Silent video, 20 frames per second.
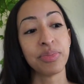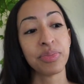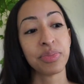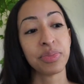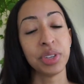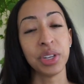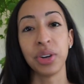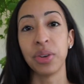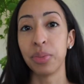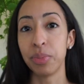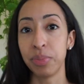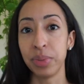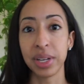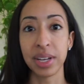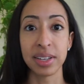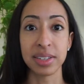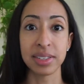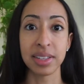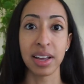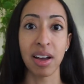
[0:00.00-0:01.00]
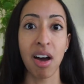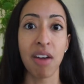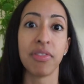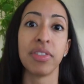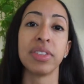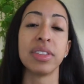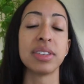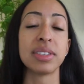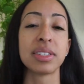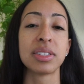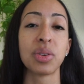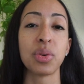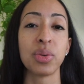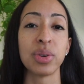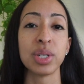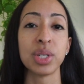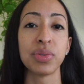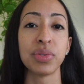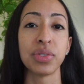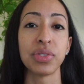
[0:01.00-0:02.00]
you know, because they offered this
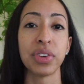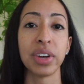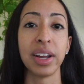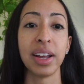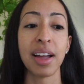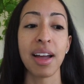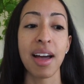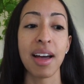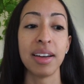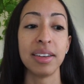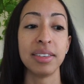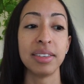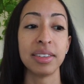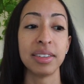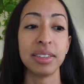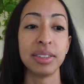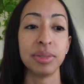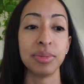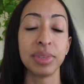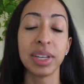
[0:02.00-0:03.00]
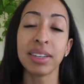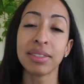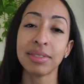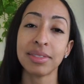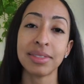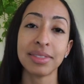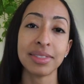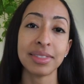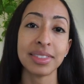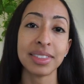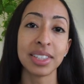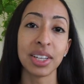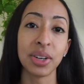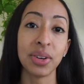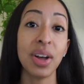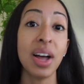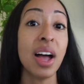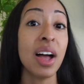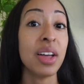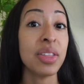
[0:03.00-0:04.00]
course for free. And yeah, so
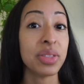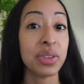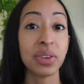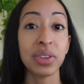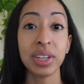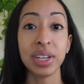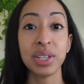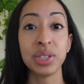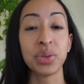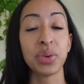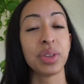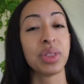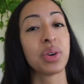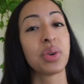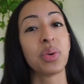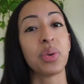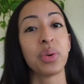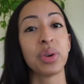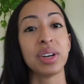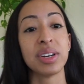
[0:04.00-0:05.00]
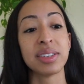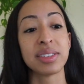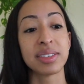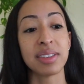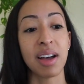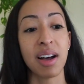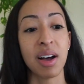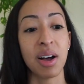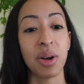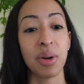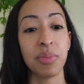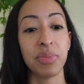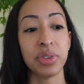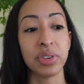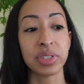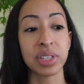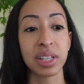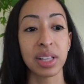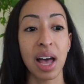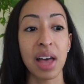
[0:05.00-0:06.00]
thoroughly enjoyed the course.
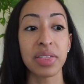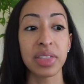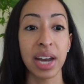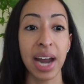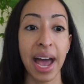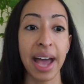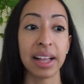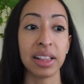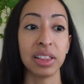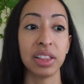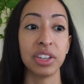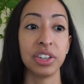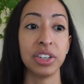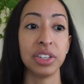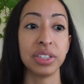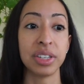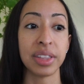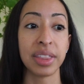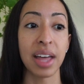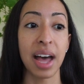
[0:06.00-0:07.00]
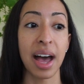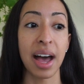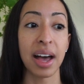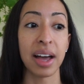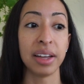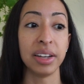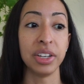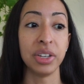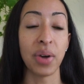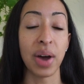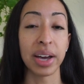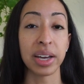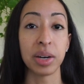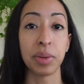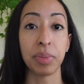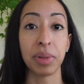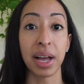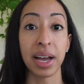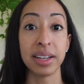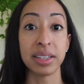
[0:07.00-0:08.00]
There's a lot that I learned that, you know, I can
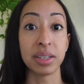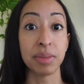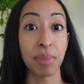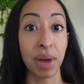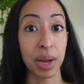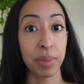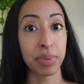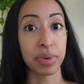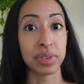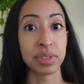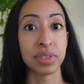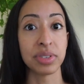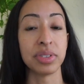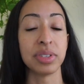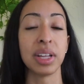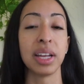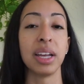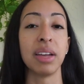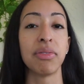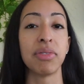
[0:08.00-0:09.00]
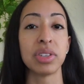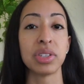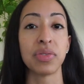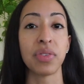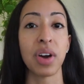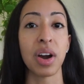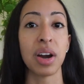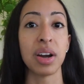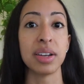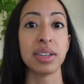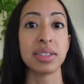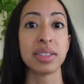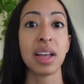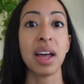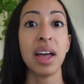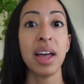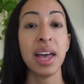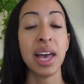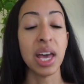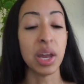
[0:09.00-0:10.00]
apply to my personal life as far as
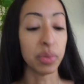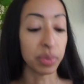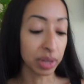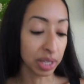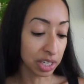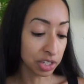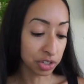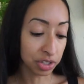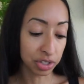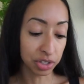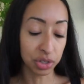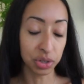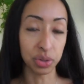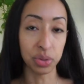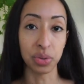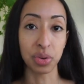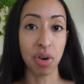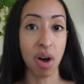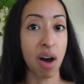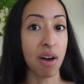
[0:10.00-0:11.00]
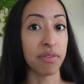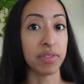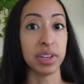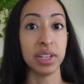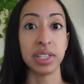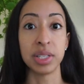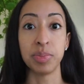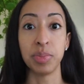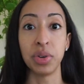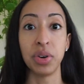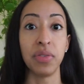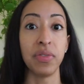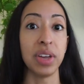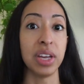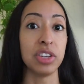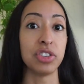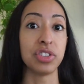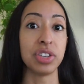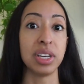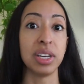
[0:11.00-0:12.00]
in relation to confidence,
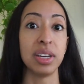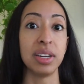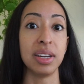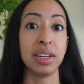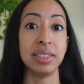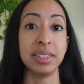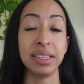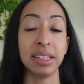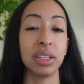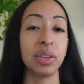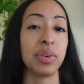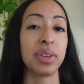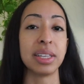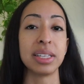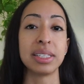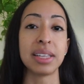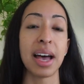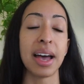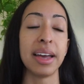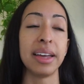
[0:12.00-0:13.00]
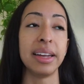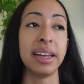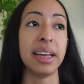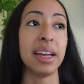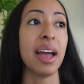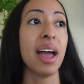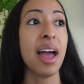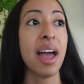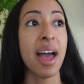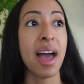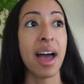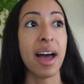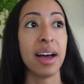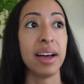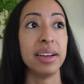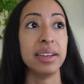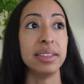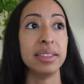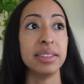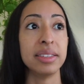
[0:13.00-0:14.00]
motivation, and dealing with anxiety.
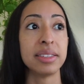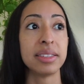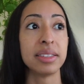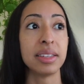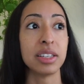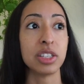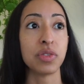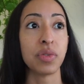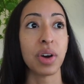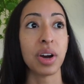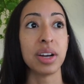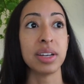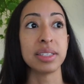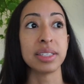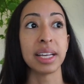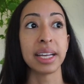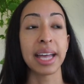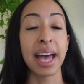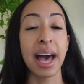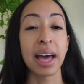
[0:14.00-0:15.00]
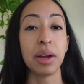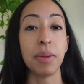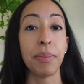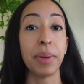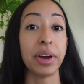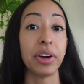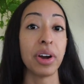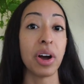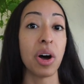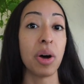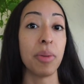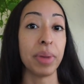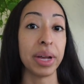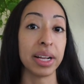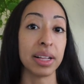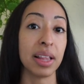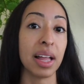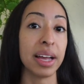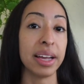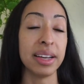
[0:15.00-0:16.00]
And as far as like how to better help my
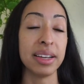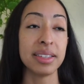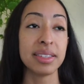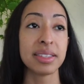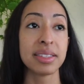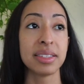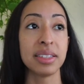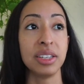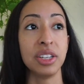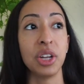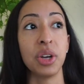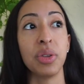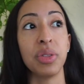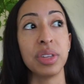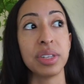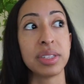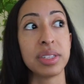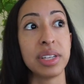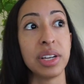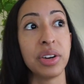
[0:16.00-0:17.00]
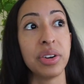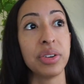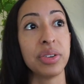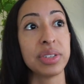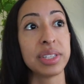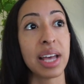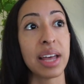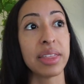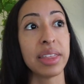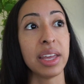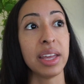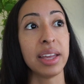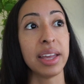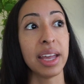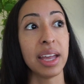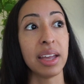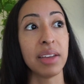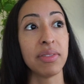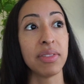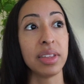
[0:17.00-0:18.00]
clients, you know, the scenarios that they
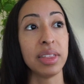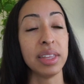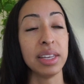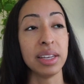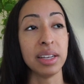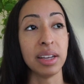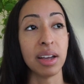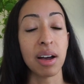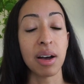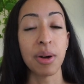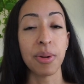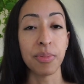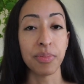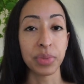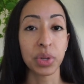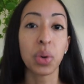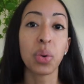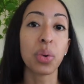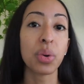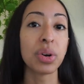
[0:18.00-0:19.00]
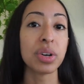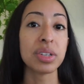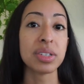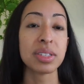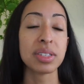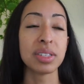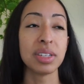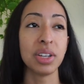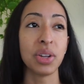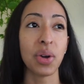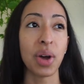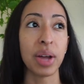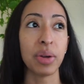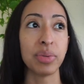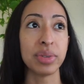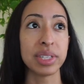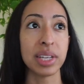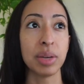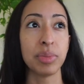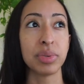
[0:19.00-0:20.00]
gave in the course, you know, I
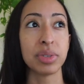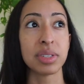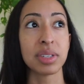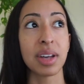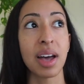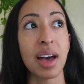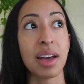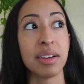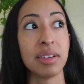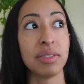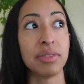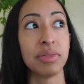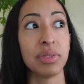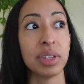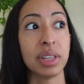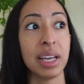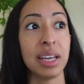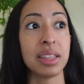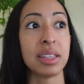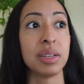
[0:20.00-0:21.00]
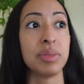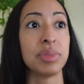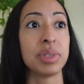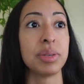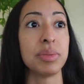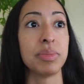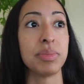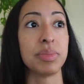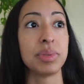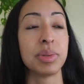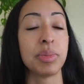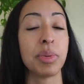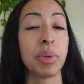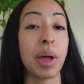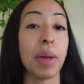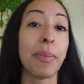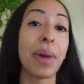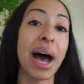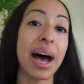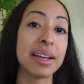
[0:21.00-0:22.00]
was able to kind of relate them to some of
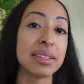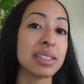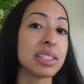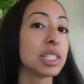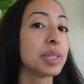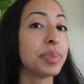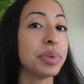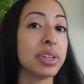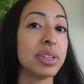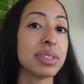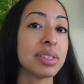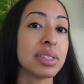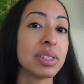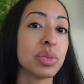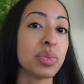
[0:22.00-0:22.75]
my past experiences